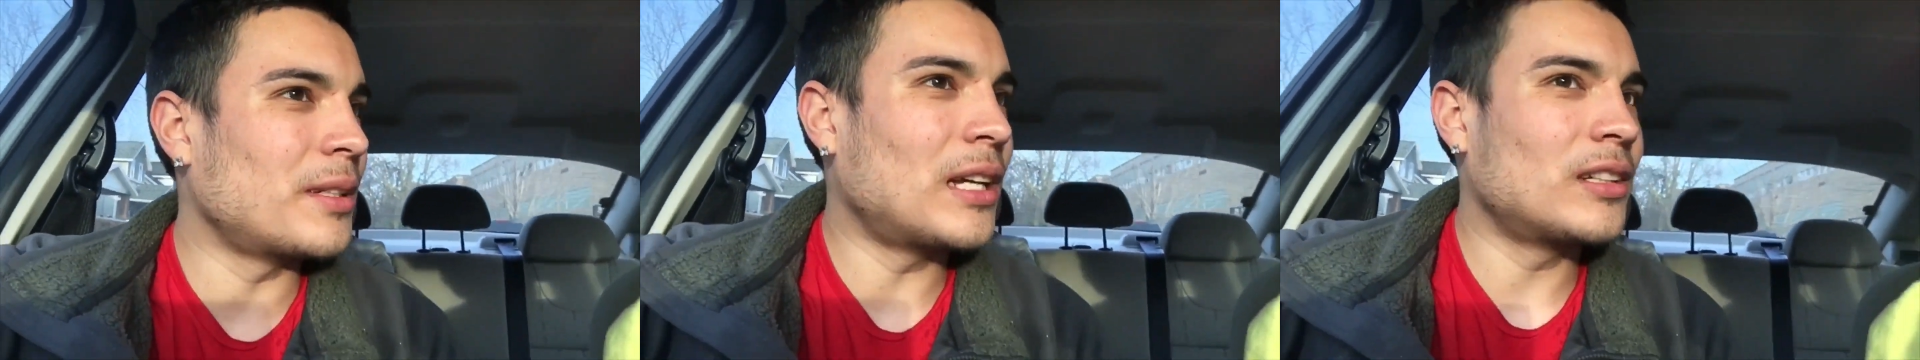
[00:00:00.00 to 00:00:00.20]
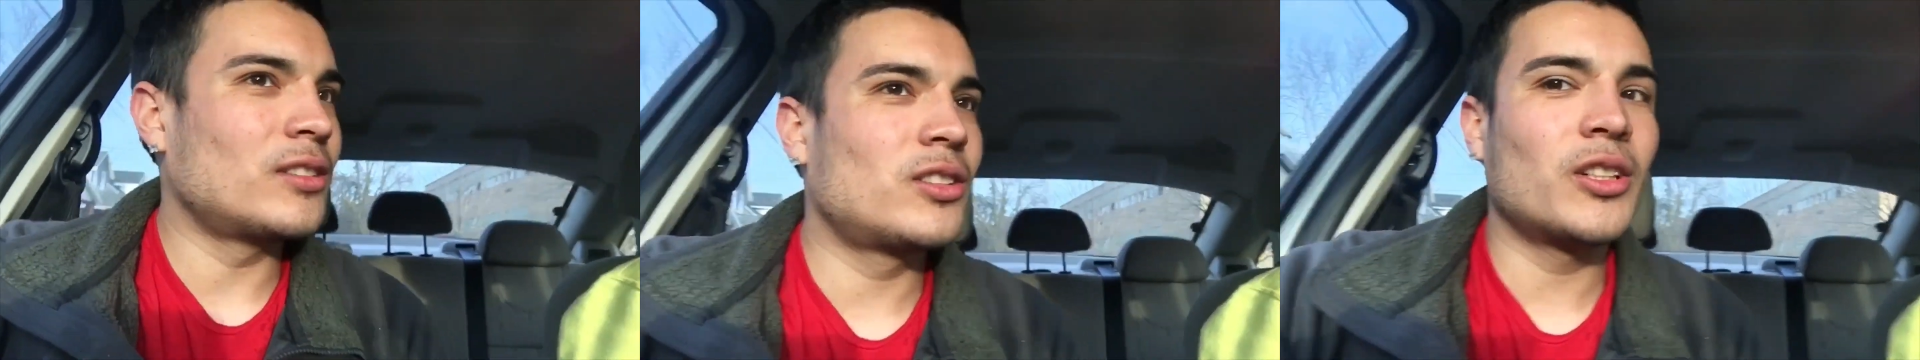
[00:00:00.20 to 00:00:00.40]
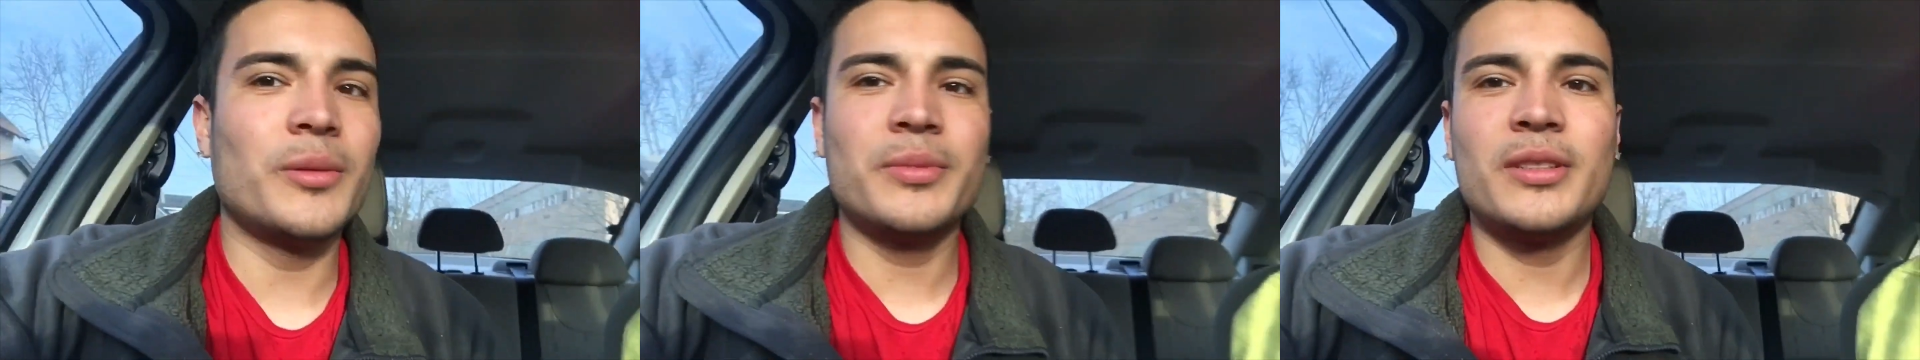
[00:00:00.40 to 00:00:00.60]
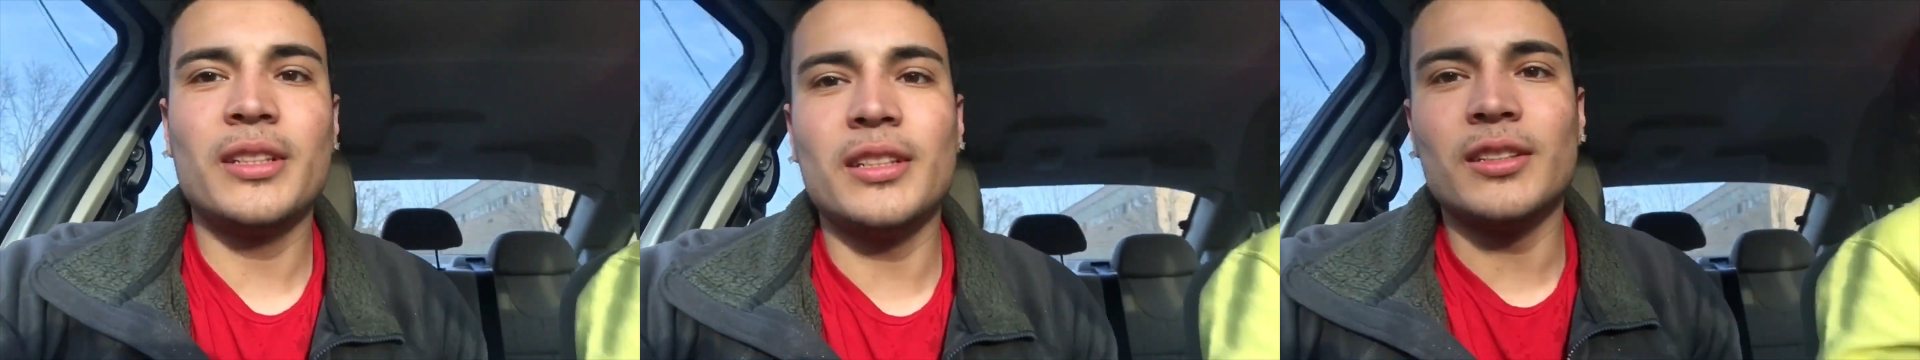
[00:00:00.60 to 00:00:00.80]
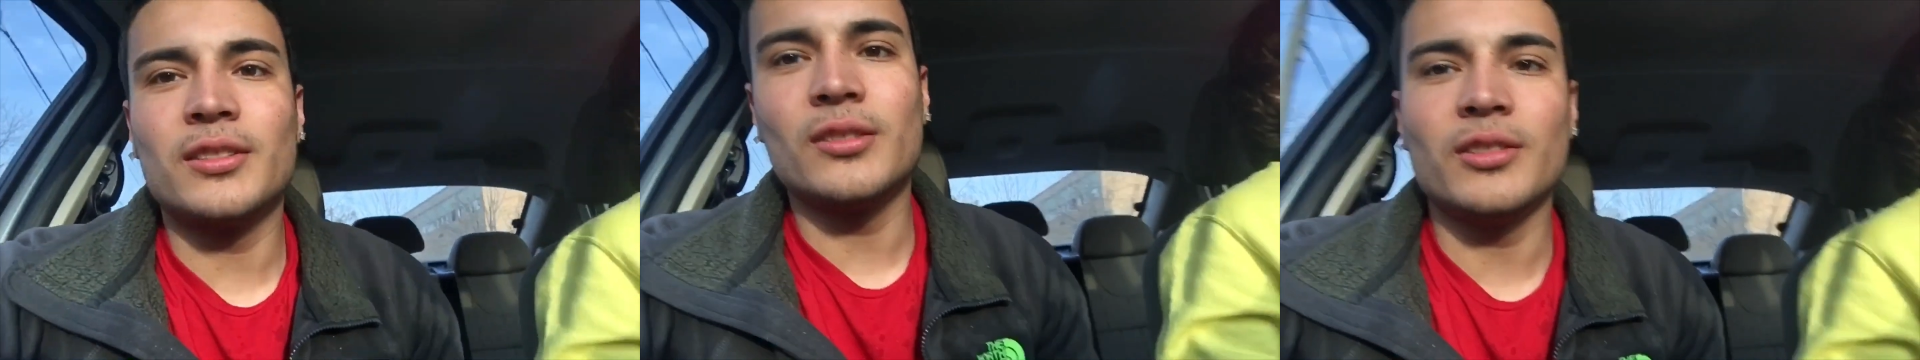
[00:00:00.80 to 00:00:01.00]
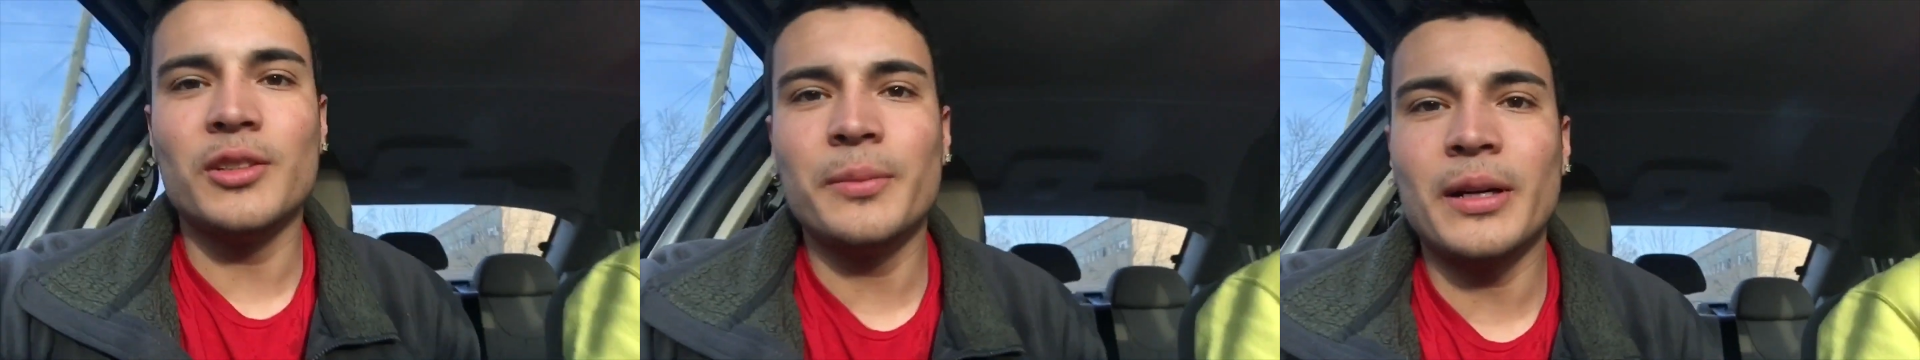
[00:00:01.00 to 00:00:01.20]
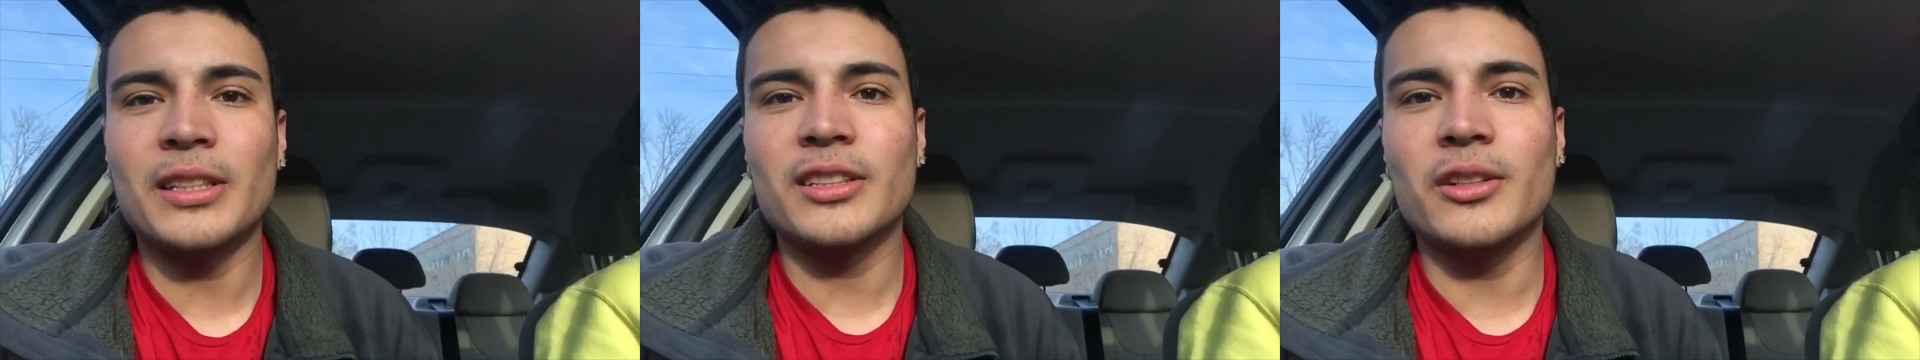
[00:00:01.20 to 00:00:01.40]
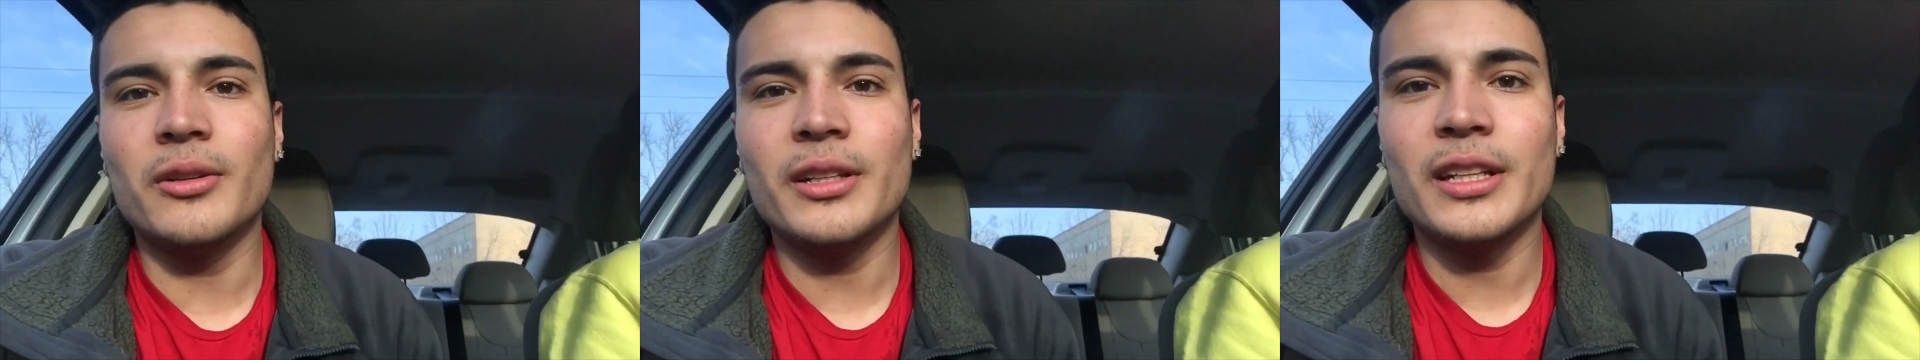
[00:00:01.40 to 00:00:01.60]
Donald Trump shit. So you about
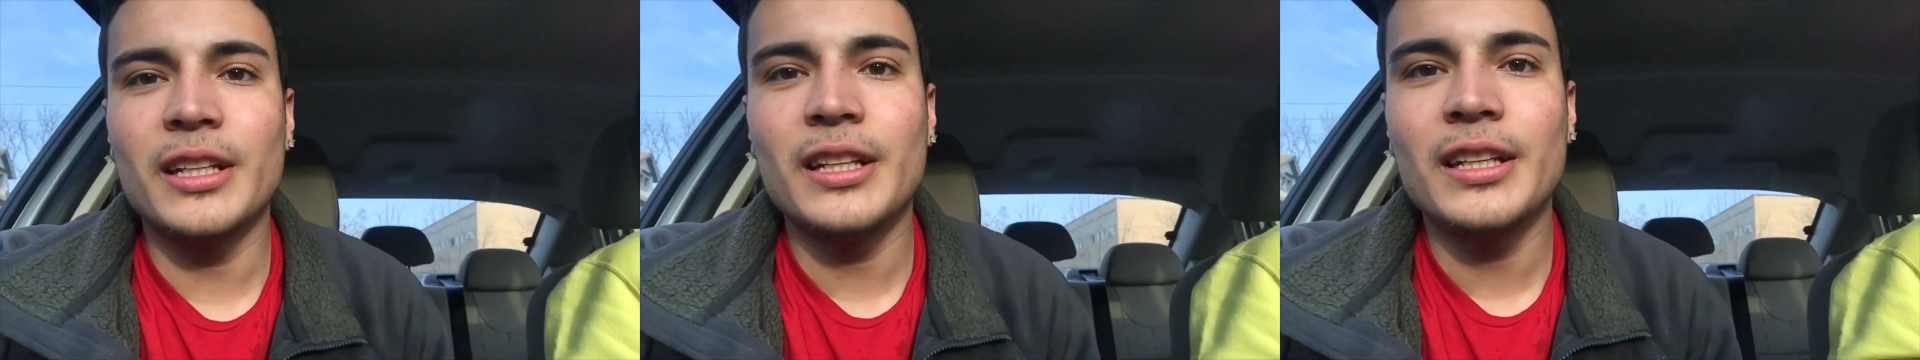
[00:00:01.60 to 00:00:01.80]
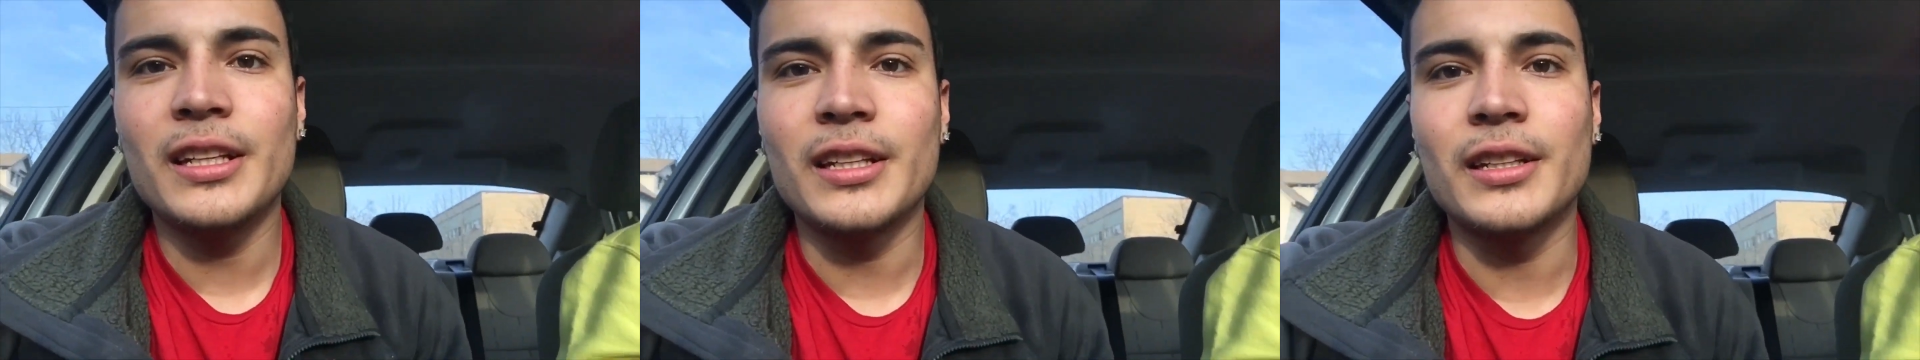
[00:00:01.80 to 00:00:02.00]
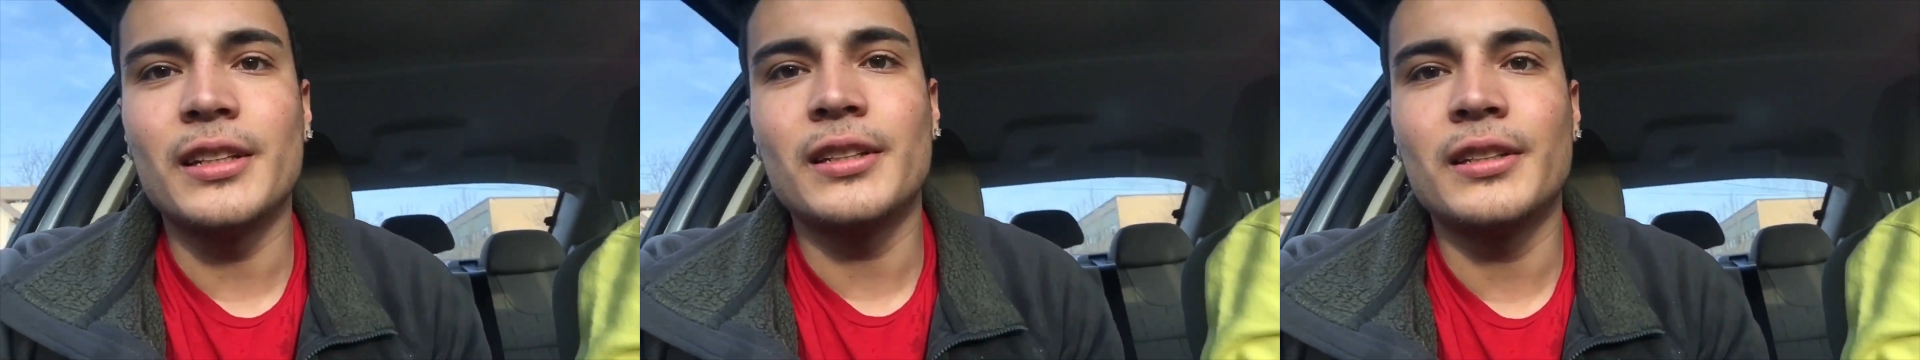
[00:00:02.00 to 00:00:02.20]
to go get hit